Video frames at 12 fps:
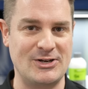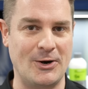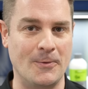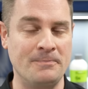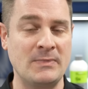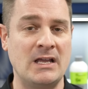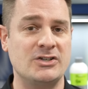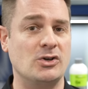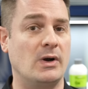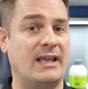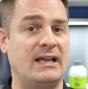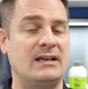show.
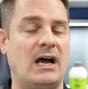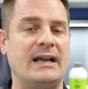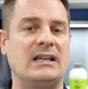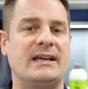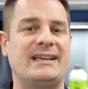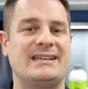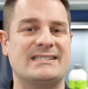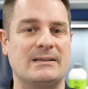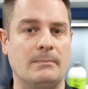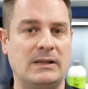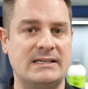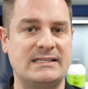So again, I like
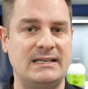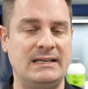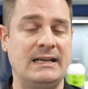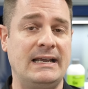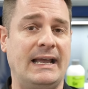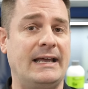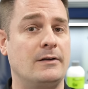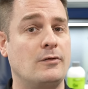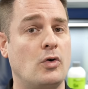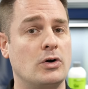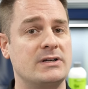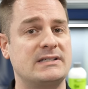simplicity. And of
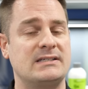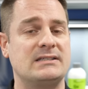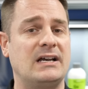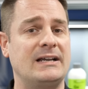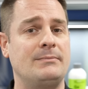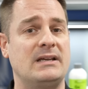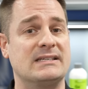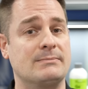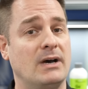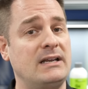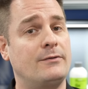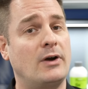course, time is
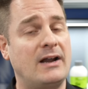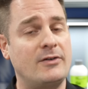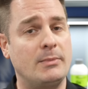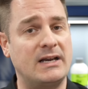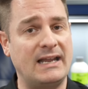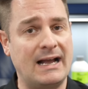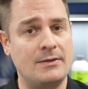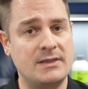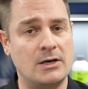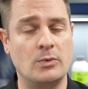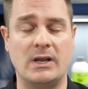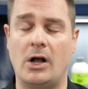money for everybody else. Out
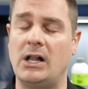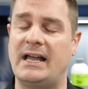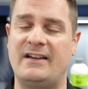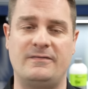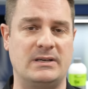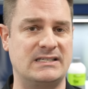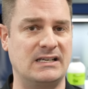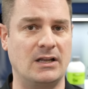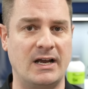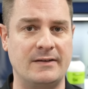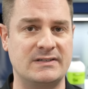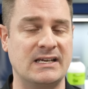there, we all have busy
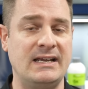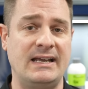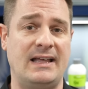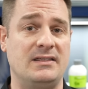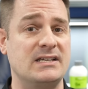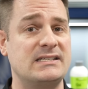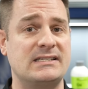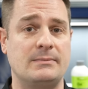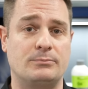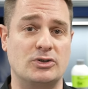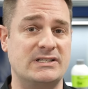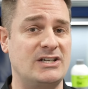lives, and this
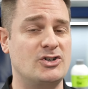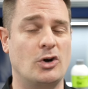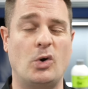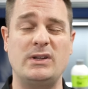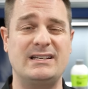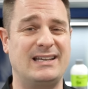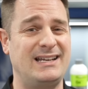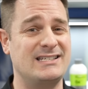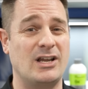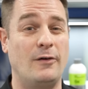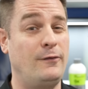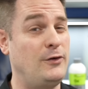procedure only
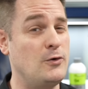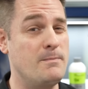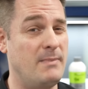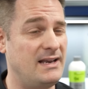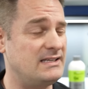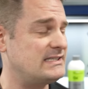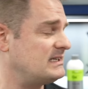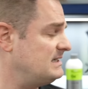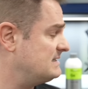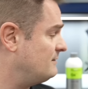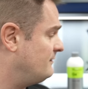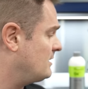takes a few minutes.
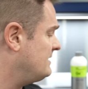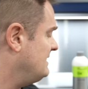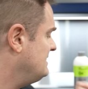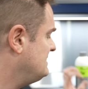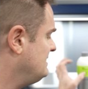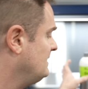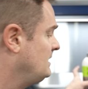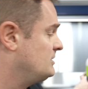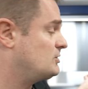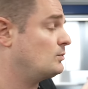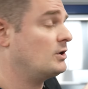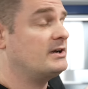It's very easy,
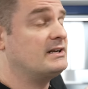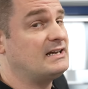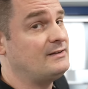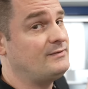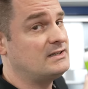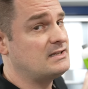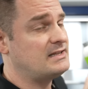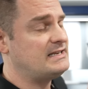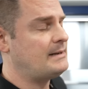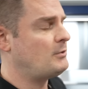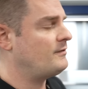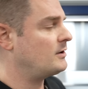so we're going to dive into the
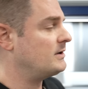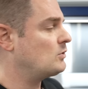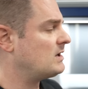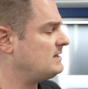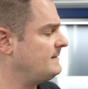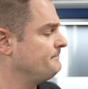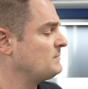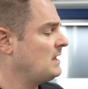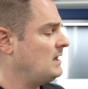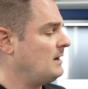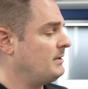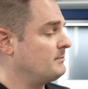demo very quickly.
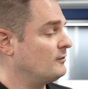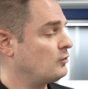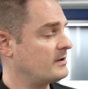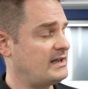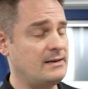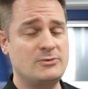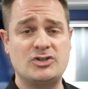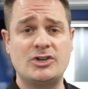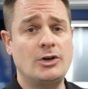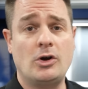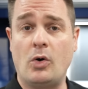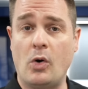But before that, I'm just
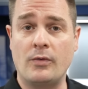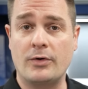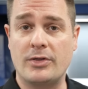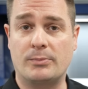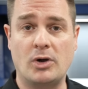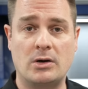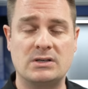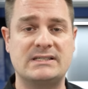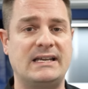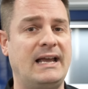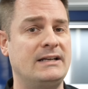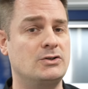going to go over the products
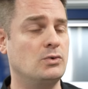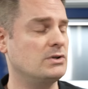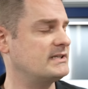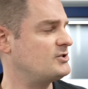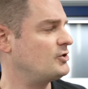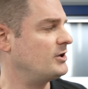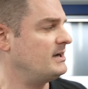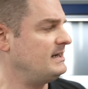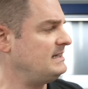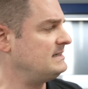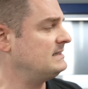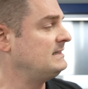and tools that you're going to
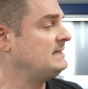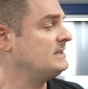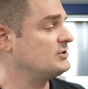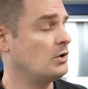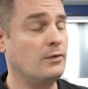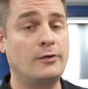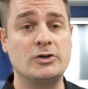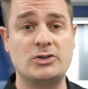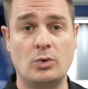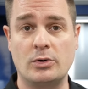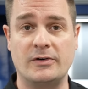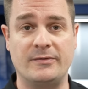need. So
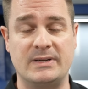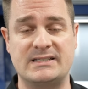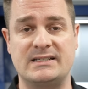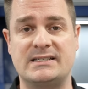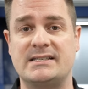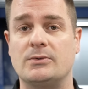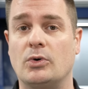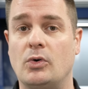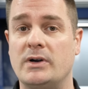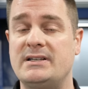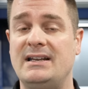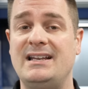first order of business, we're
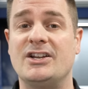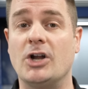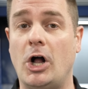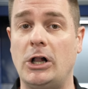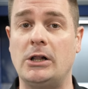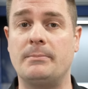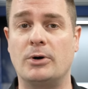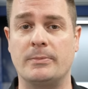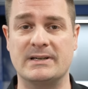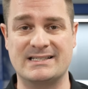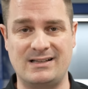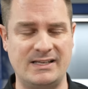going to need an
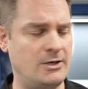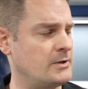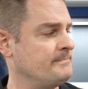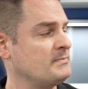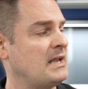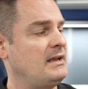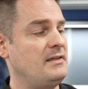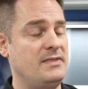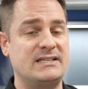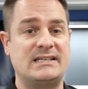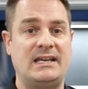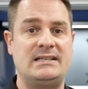all-purpose cleaner. In
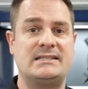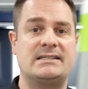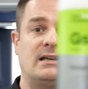this case,